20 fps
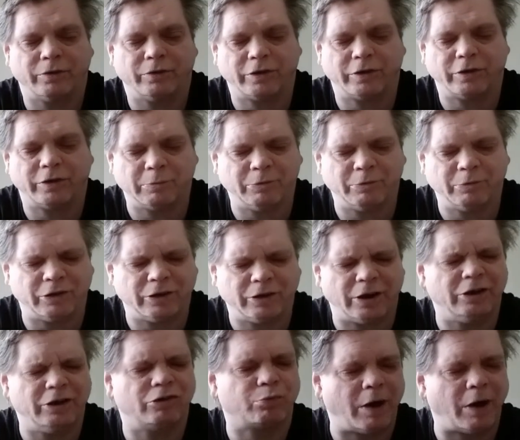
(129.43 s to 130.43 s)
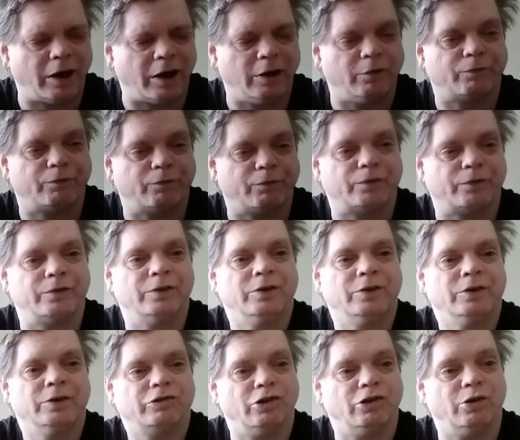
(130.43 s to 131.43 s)
So
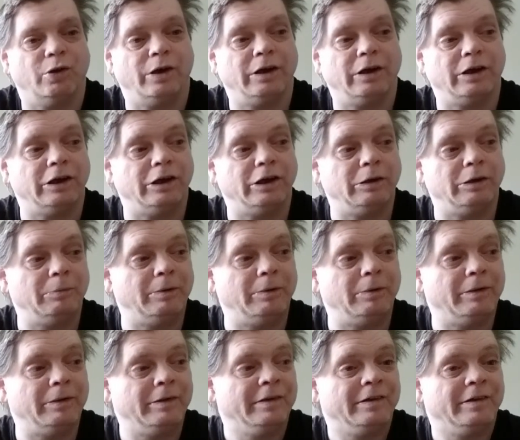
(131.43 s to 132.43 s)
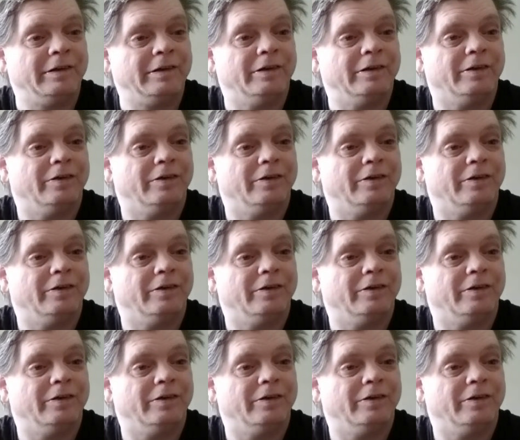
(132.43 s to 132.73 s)
that's why they're not doing any